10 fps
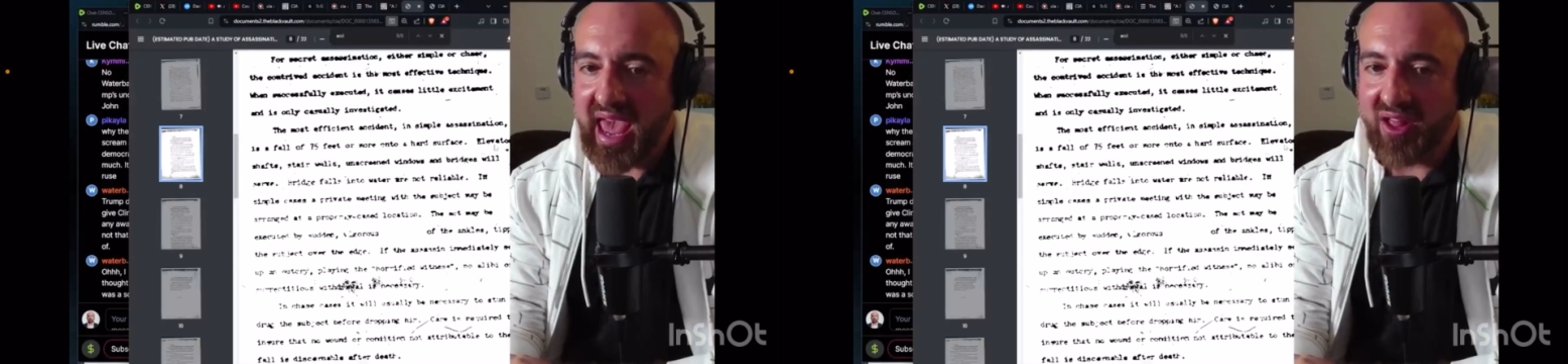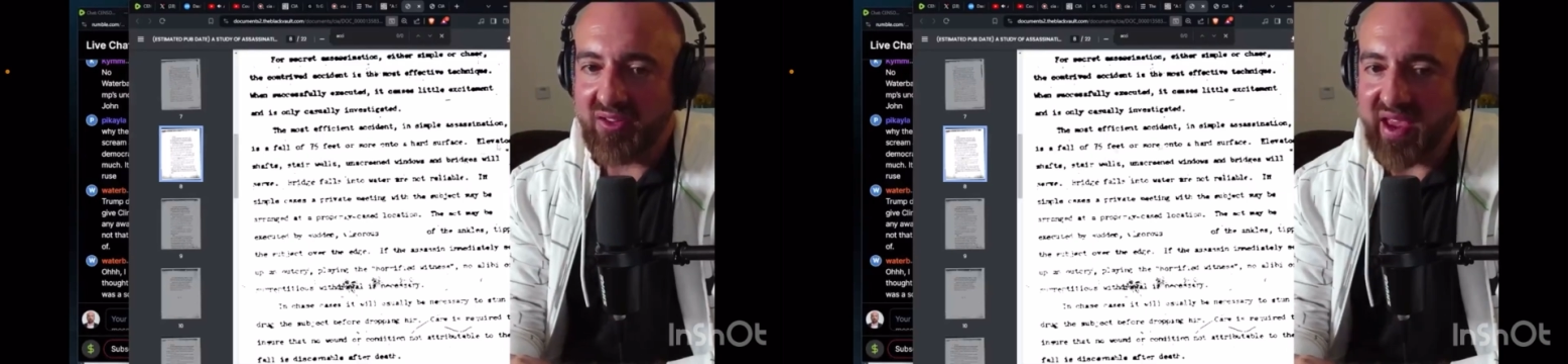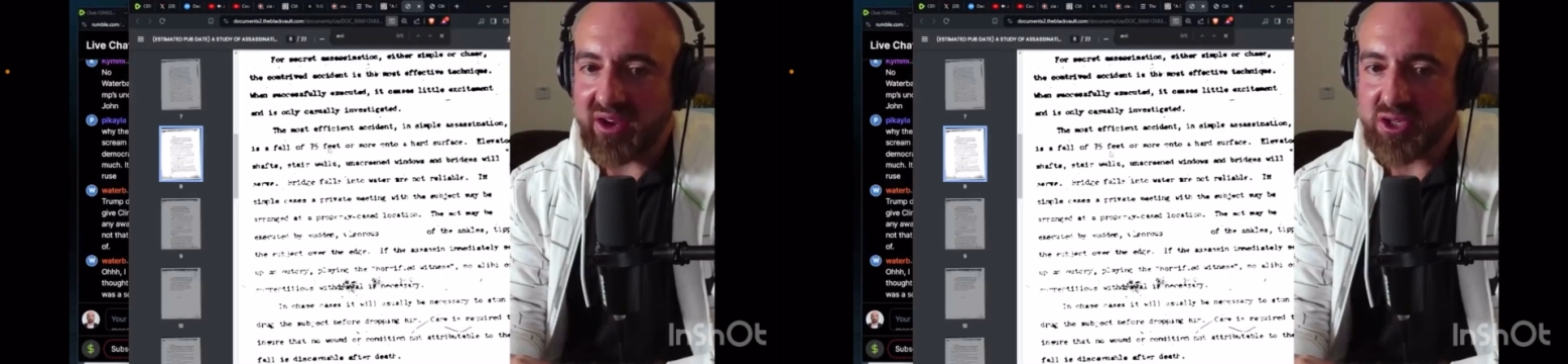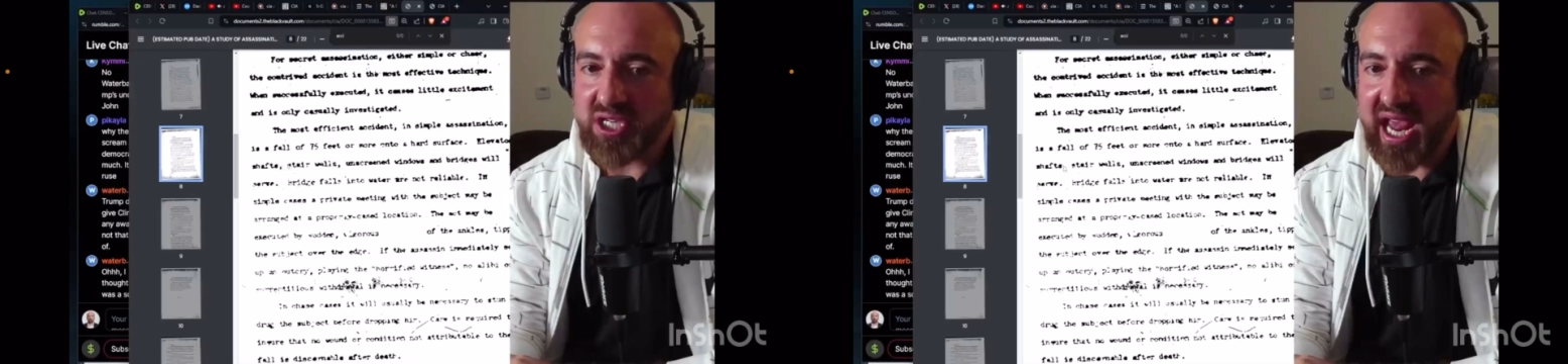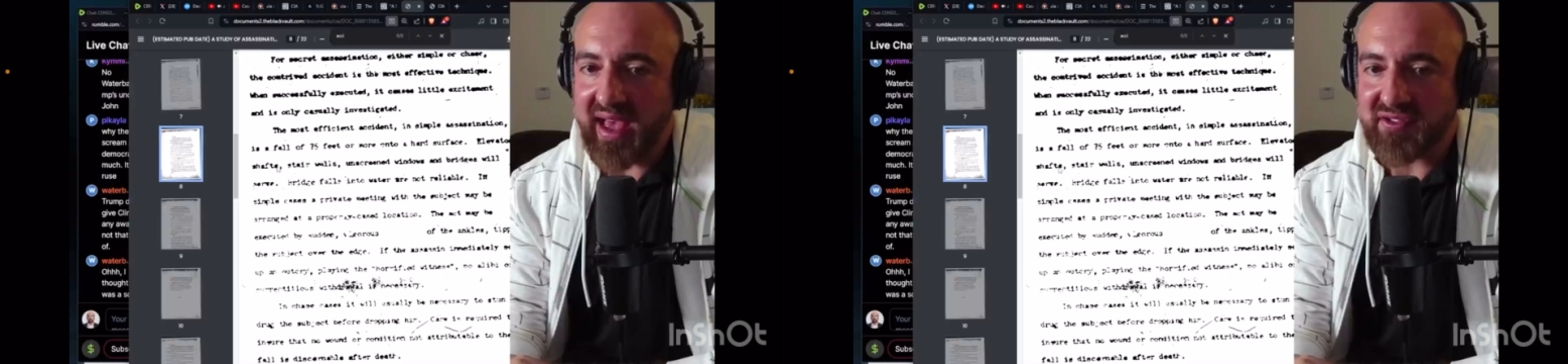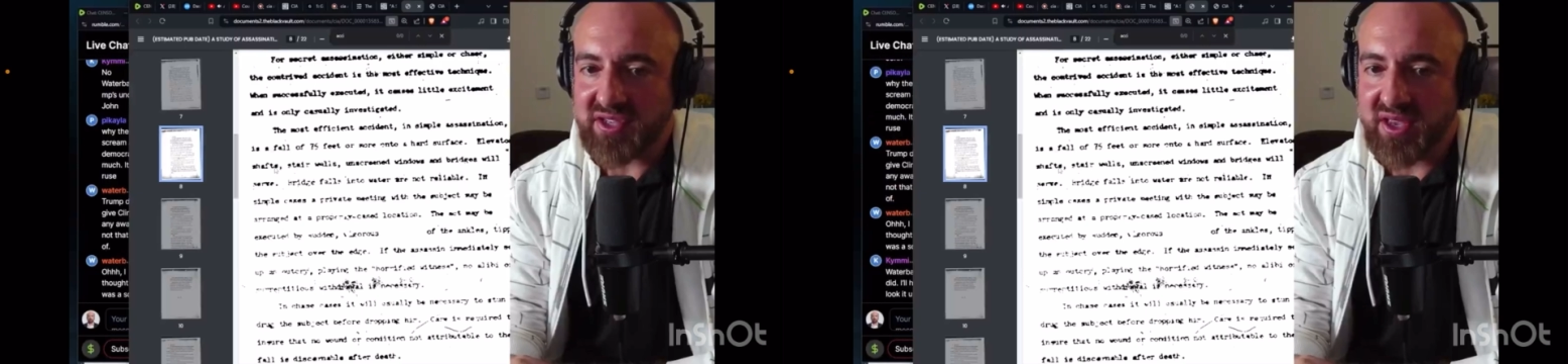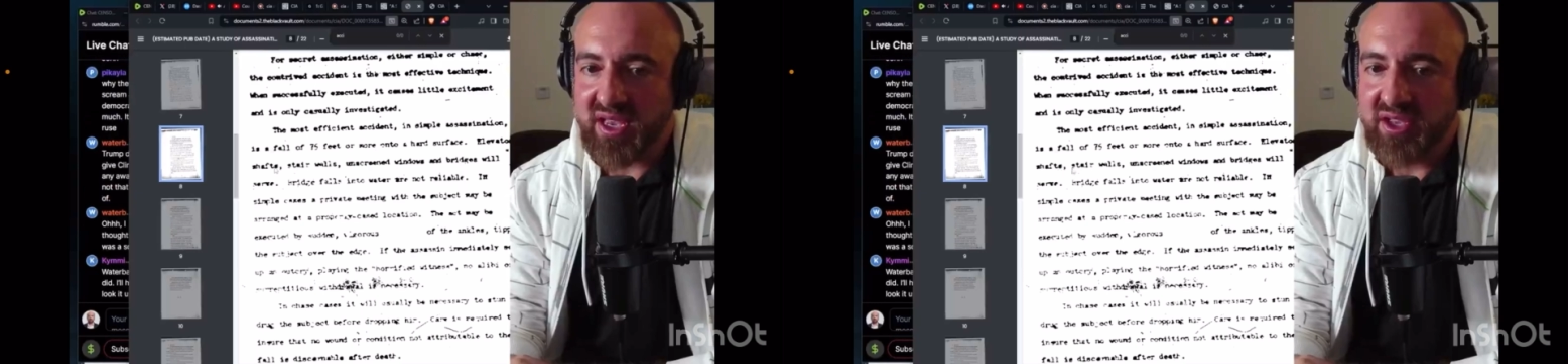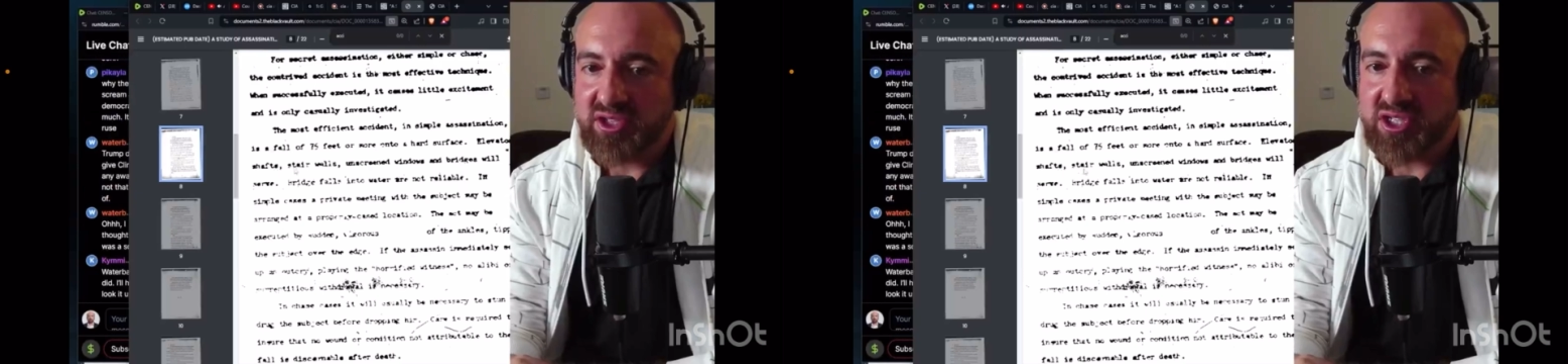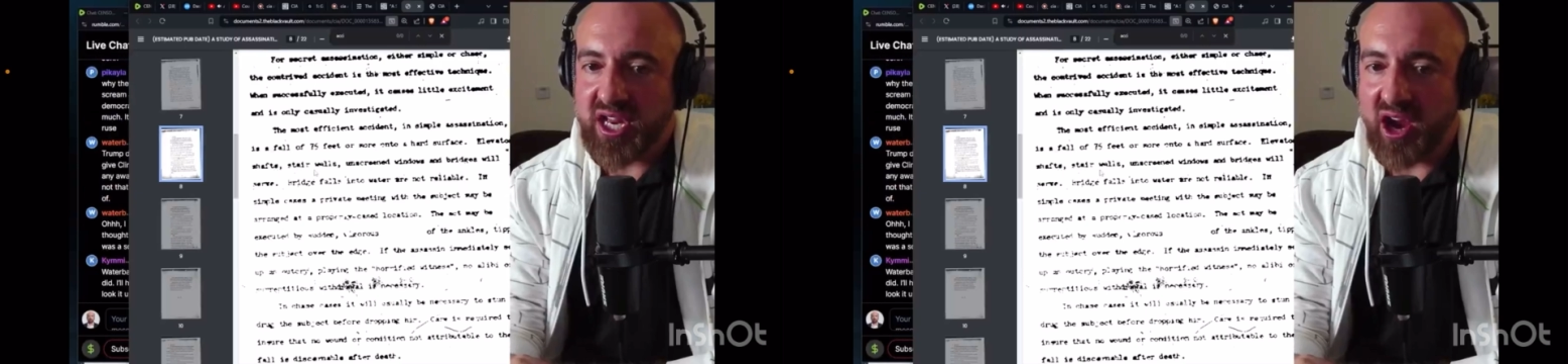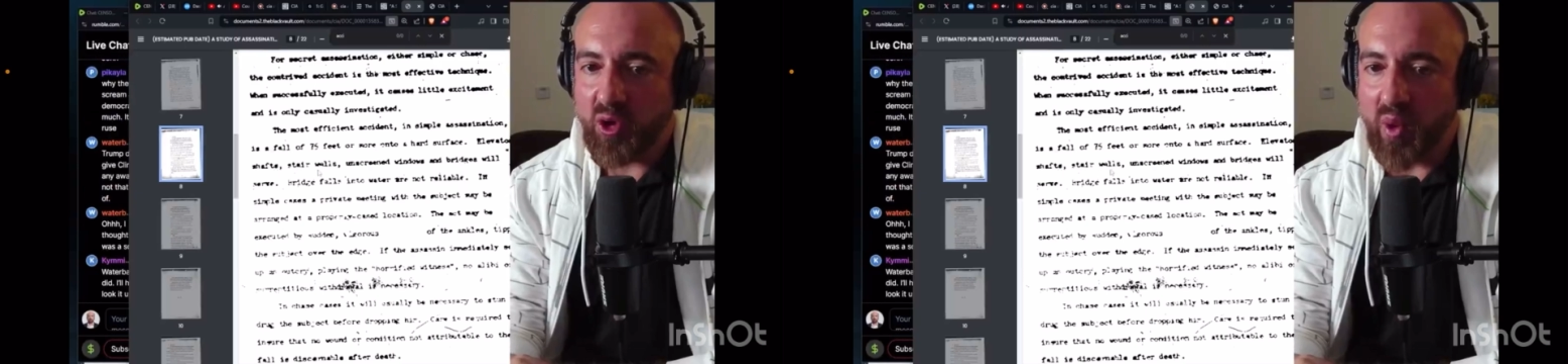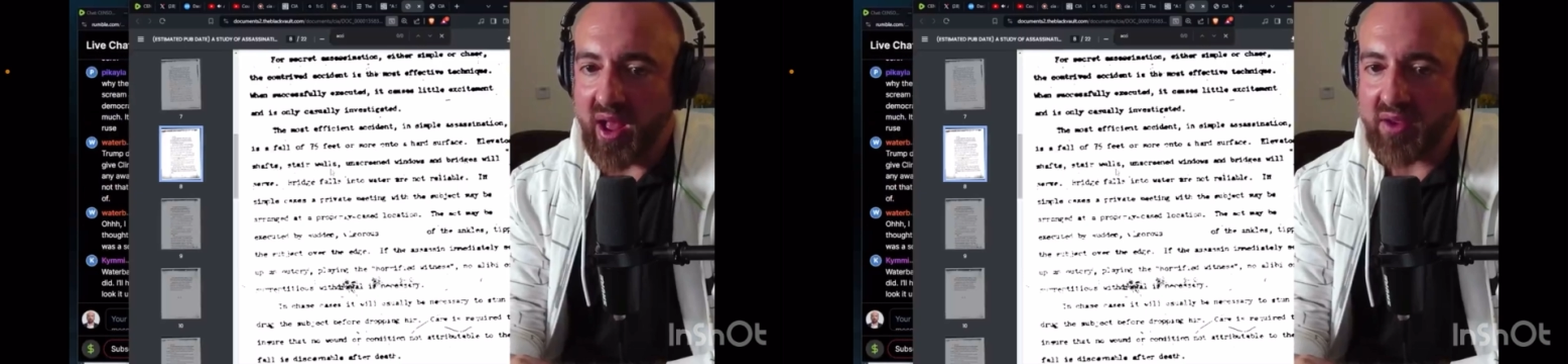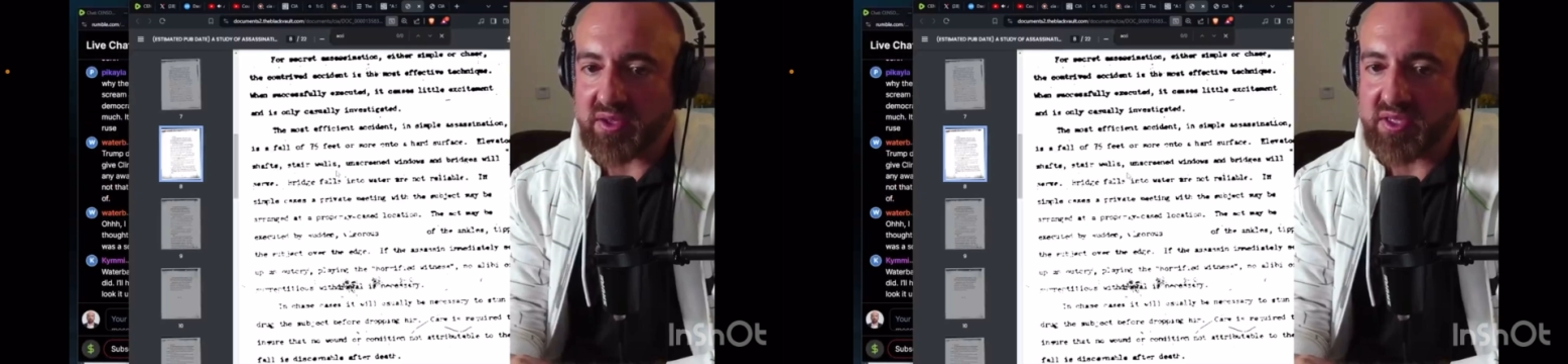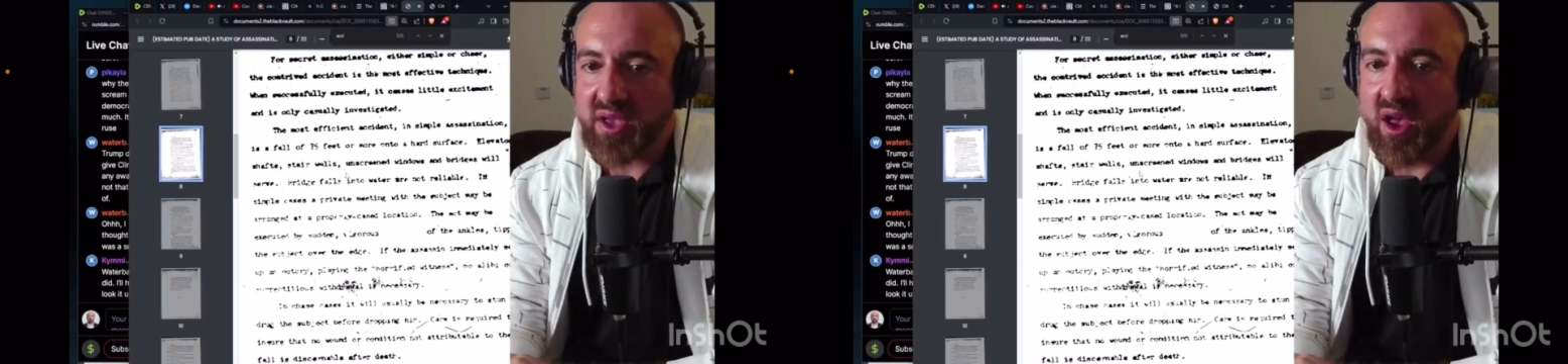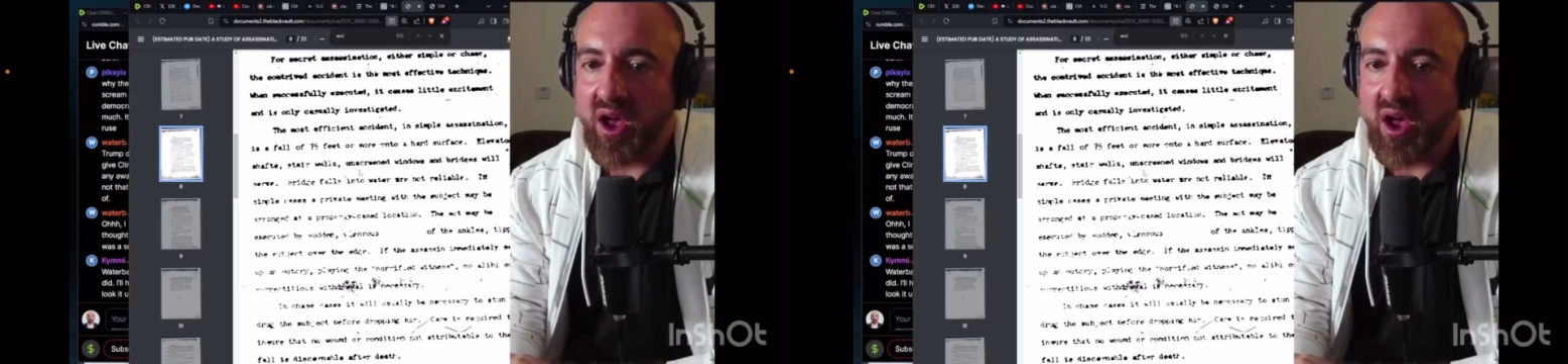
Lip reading: Elevator shafts, stairwells,